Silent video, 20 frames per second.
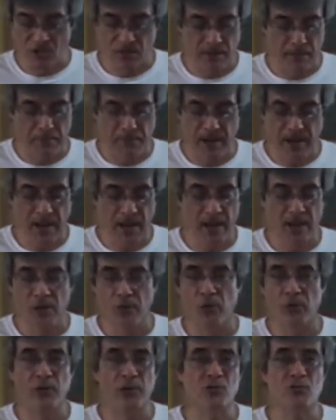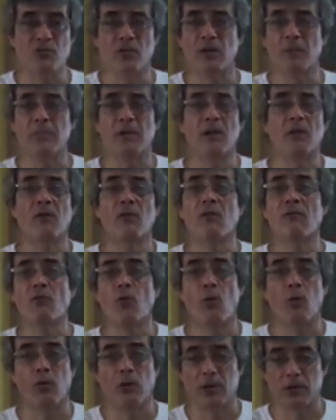on the plane going to the middle of
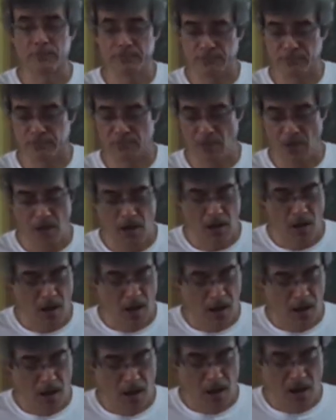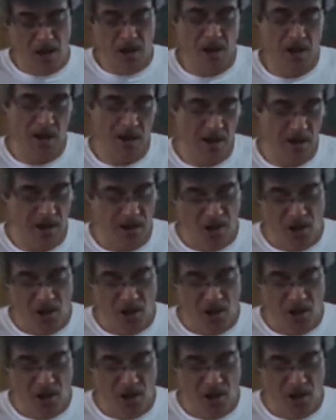nowhere.